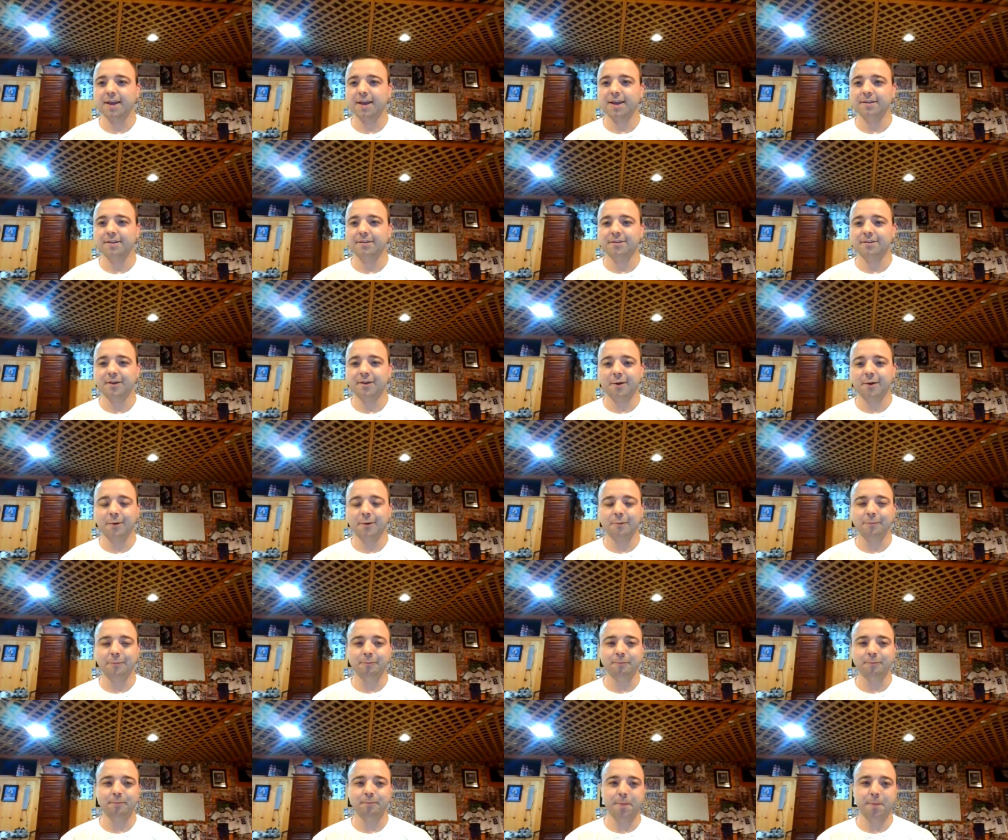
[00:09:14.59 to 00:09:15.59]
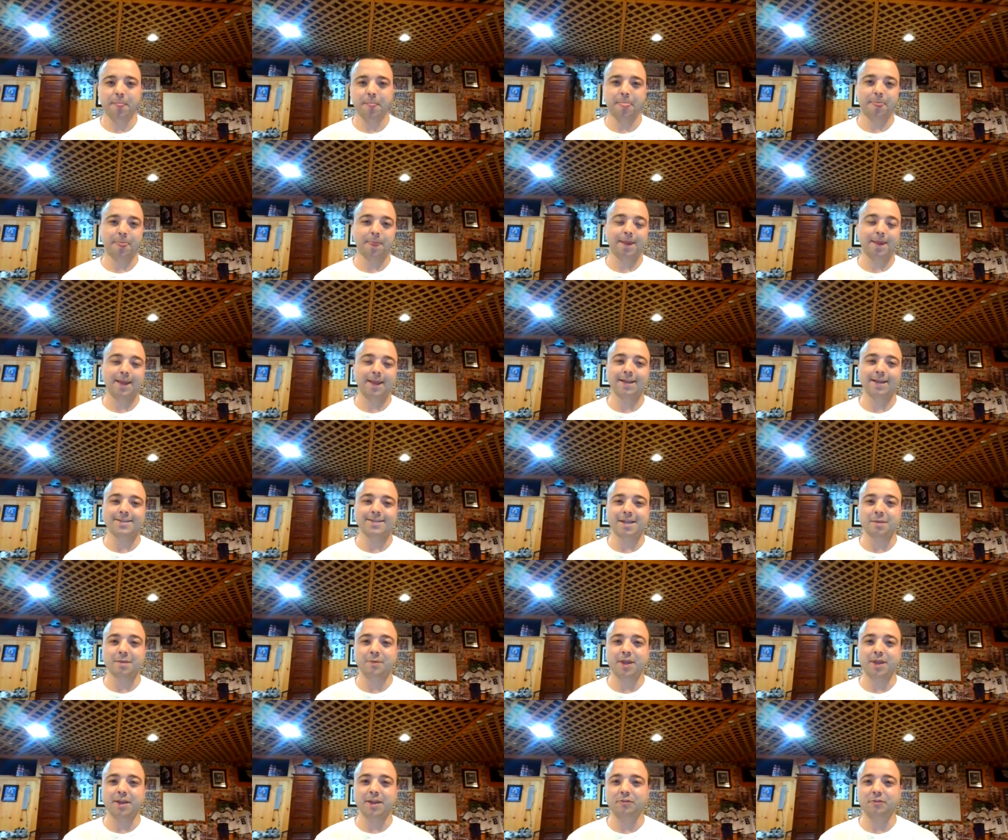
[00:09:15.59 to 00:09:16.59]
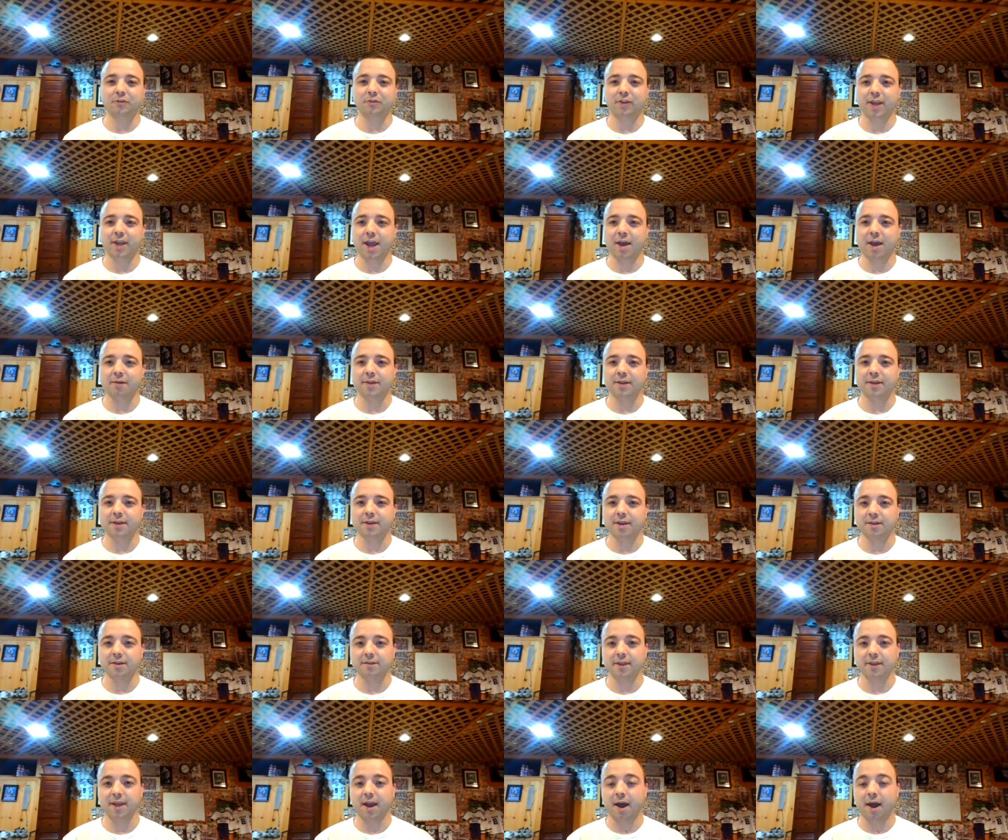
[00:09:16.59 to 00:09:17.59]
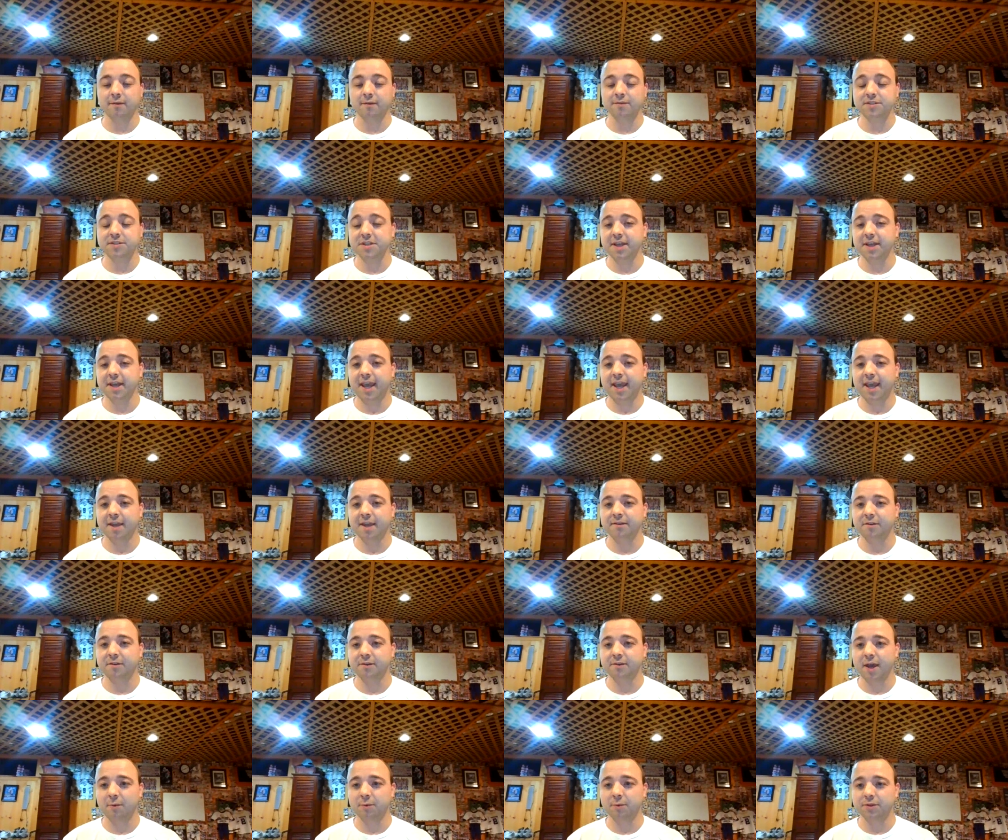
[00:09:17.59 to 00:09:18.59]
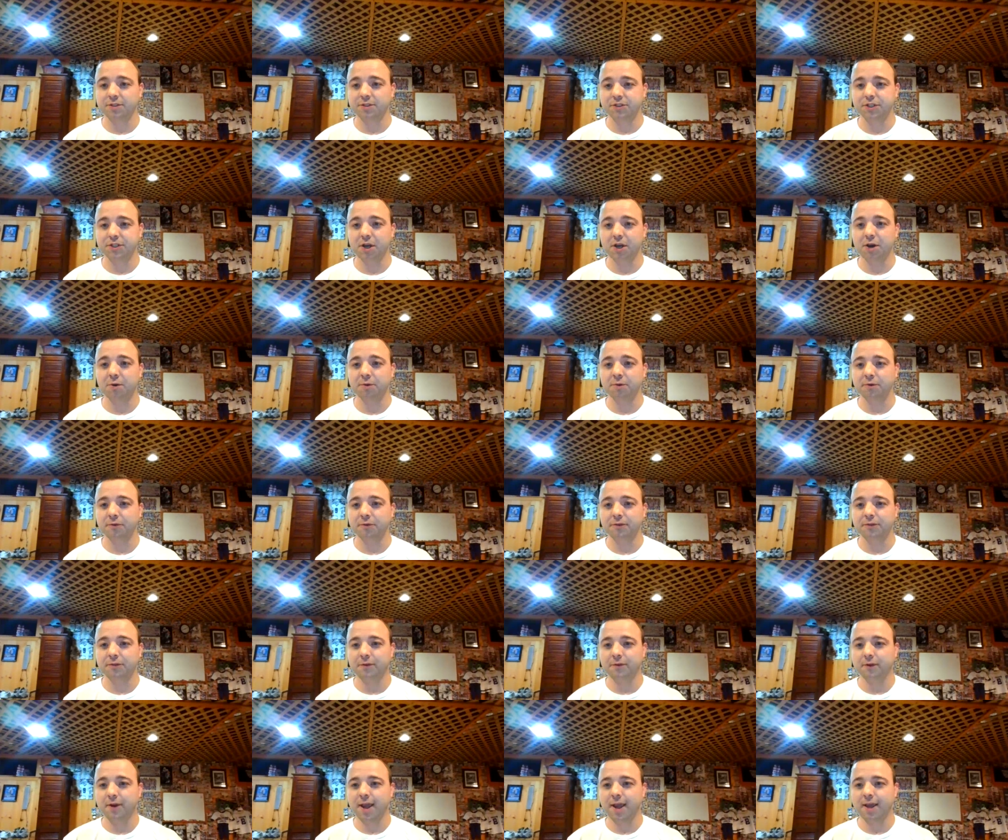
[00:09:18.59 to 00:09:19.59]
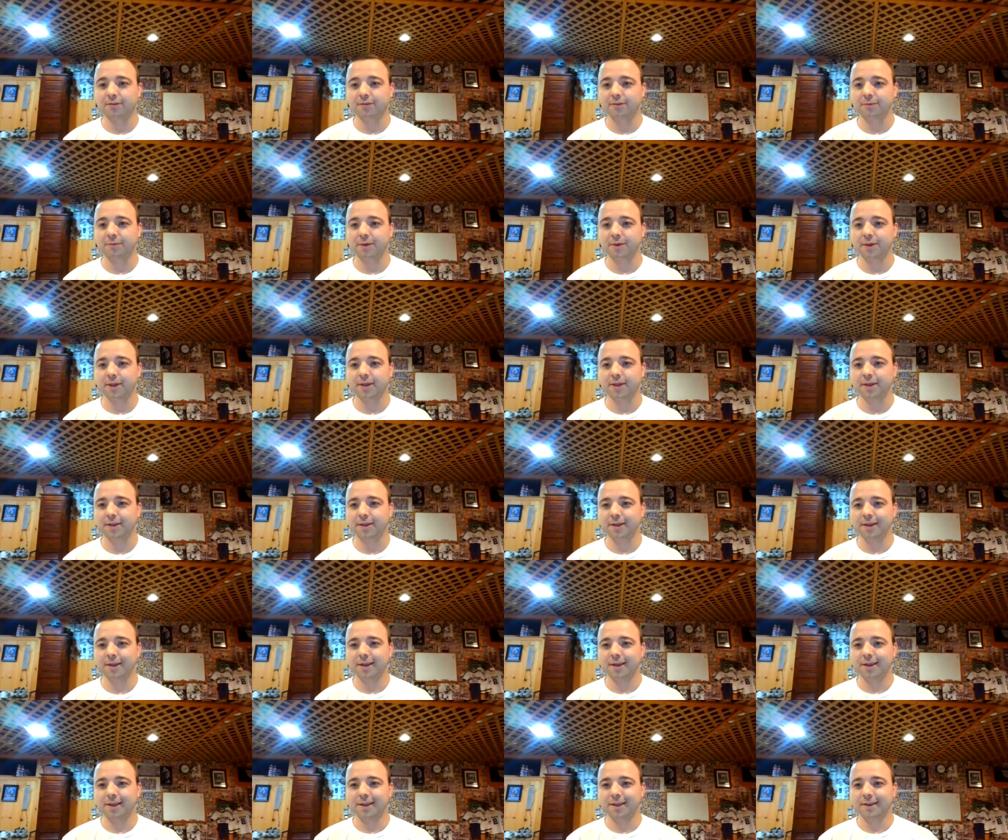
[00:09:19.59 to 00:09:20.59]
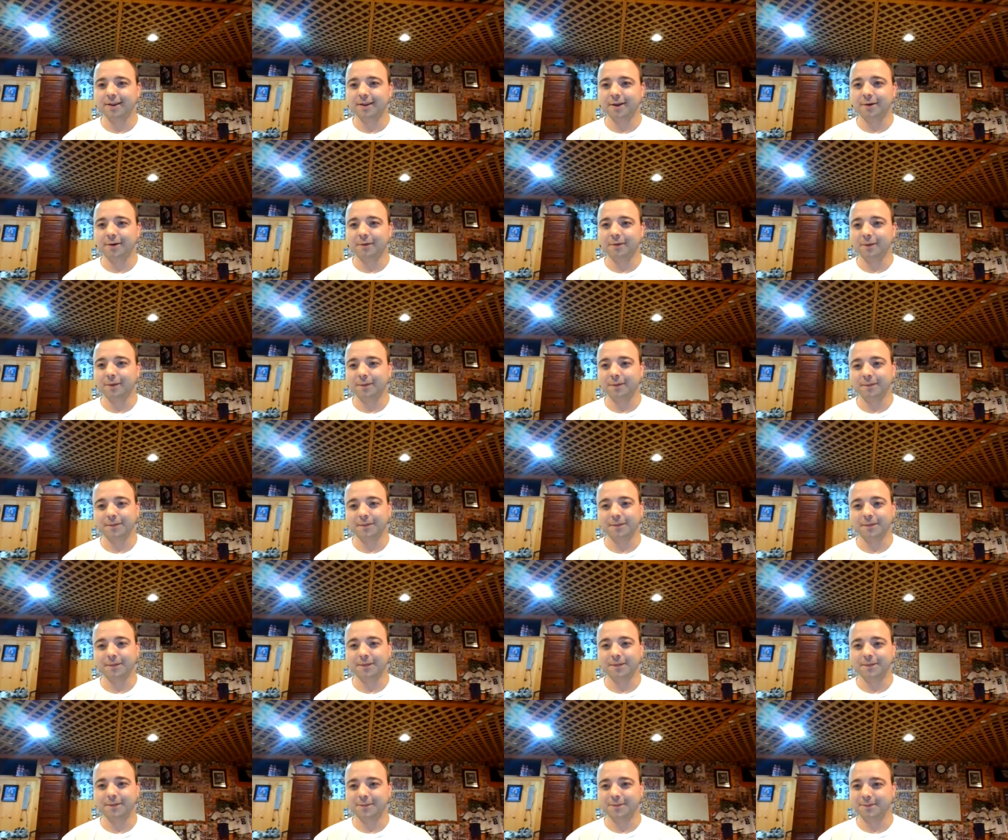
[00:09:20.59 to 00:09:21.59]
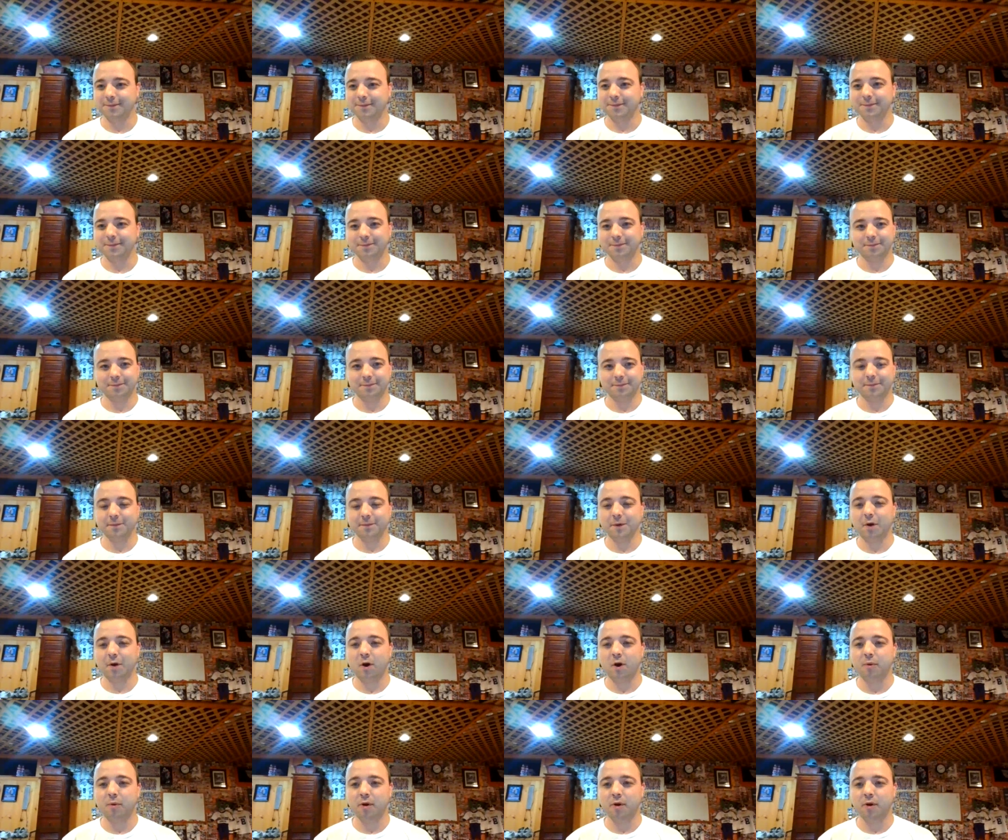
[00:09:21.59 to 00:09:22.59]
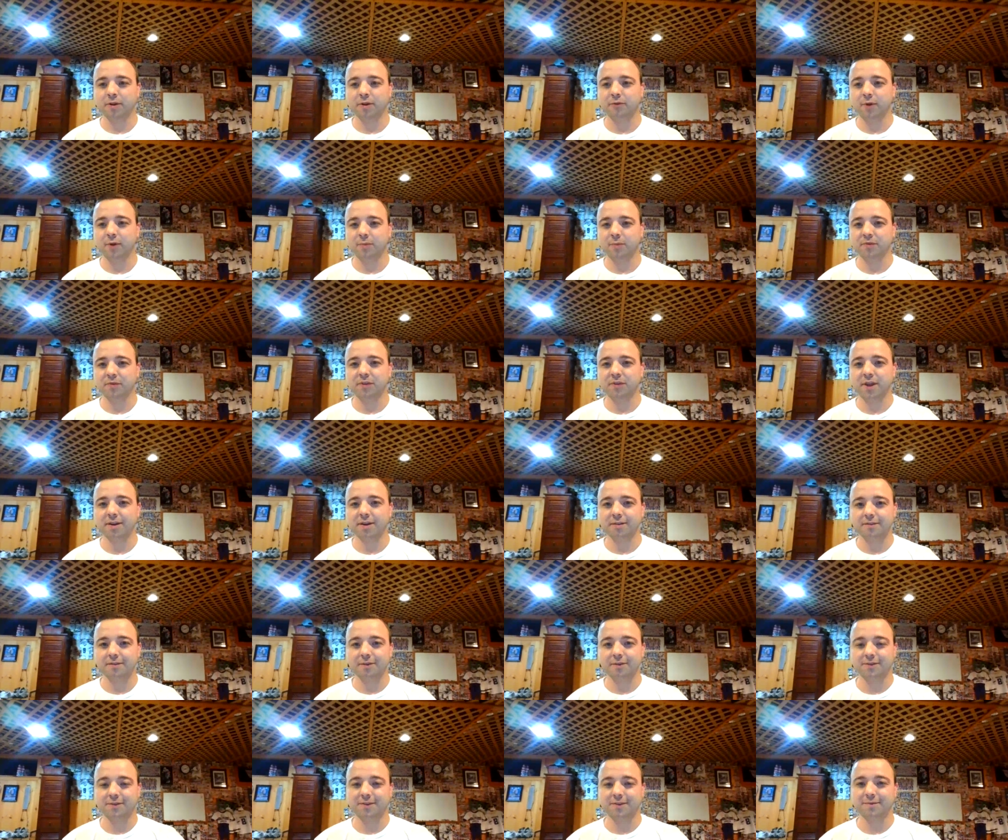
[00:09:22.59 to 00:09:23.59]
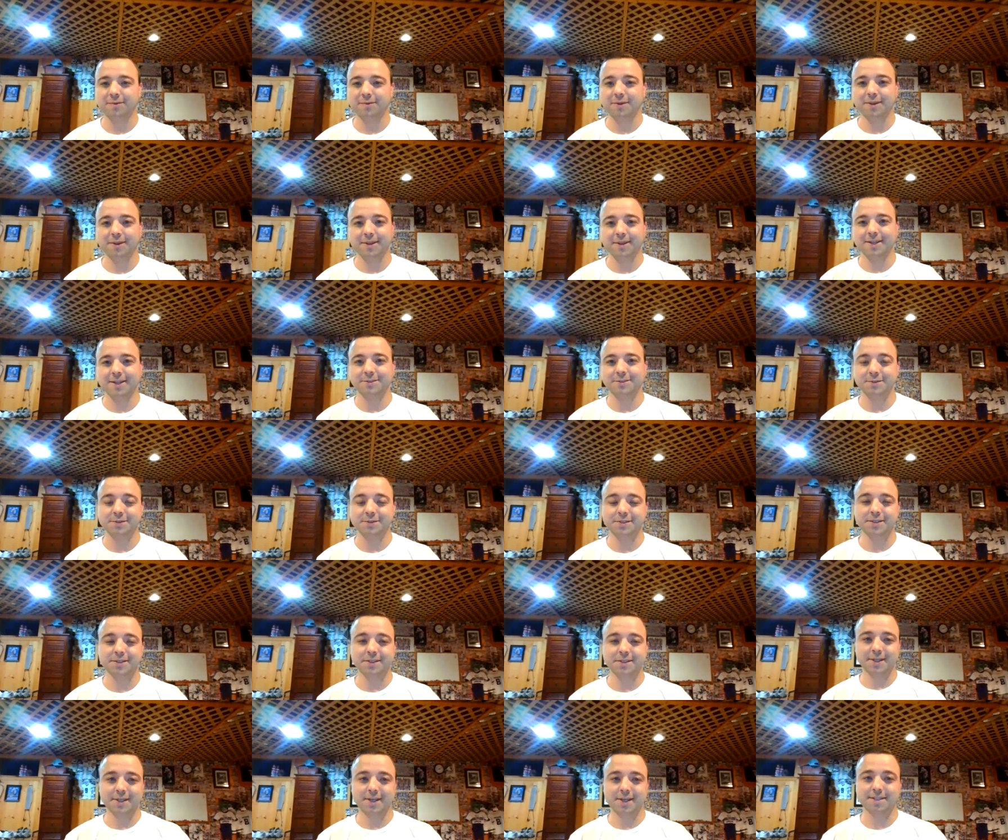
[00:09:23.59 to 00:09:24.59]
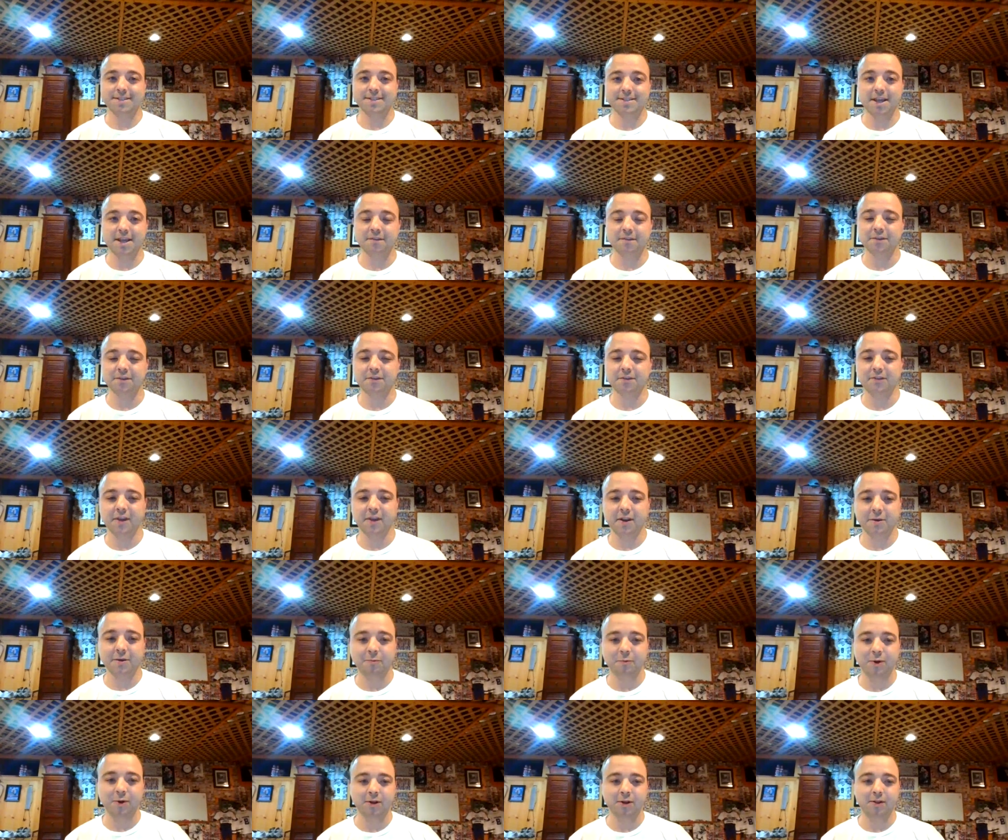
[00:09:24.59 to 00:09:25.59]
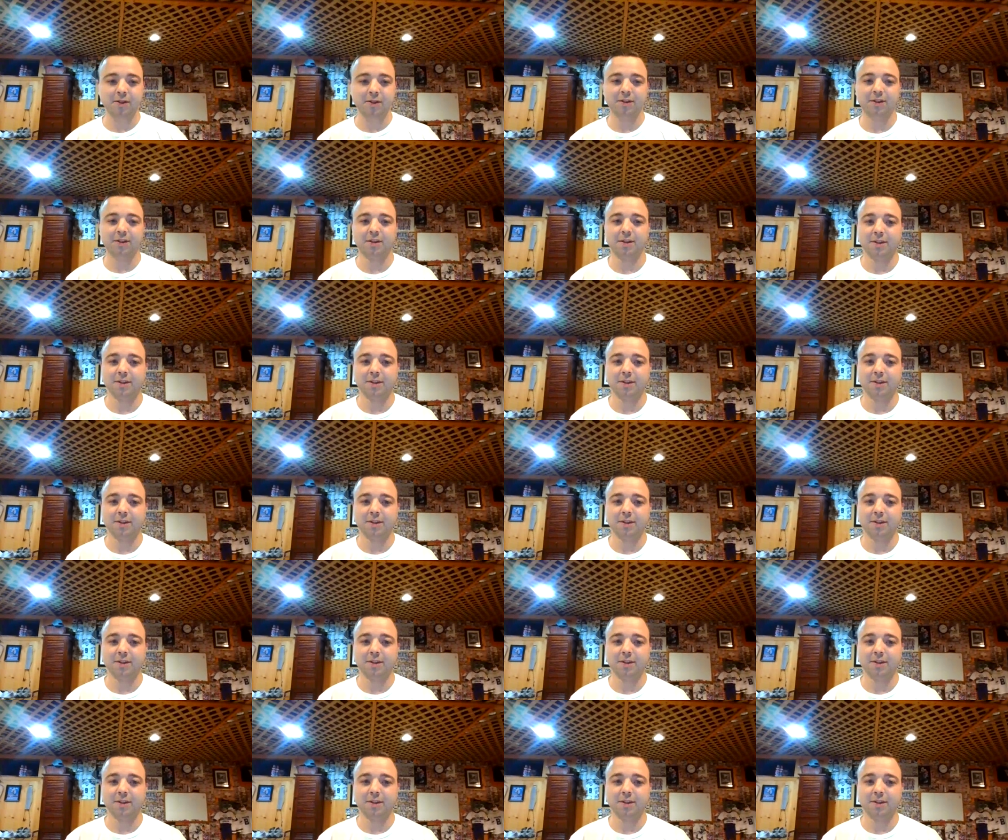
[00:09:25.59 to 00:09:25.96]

And so it's going to be interesting how they because obviously they can't do that with the show. There's there has to be, you know, all parties represented. So it's going to be interesting. It's definitely set up well.